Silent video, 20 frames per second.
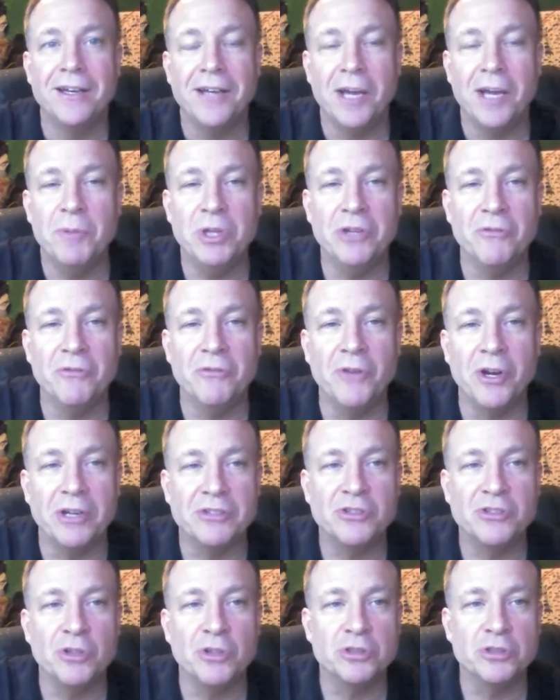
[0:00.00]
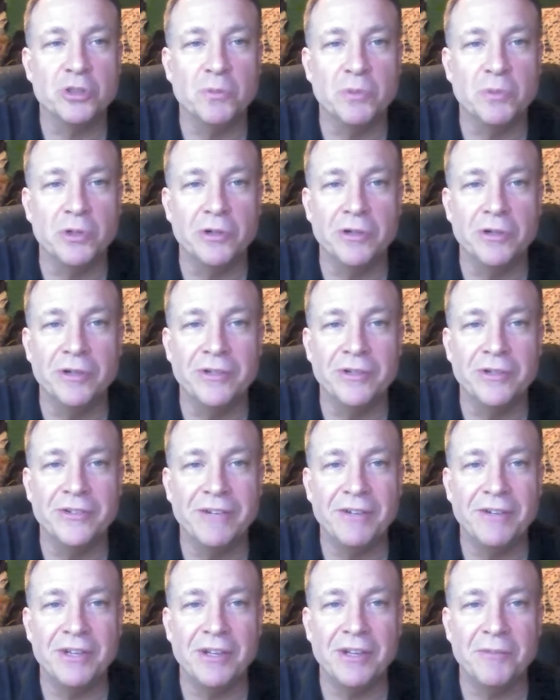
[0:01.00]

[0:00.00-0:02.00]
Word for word: I mean they're very social birds and everything.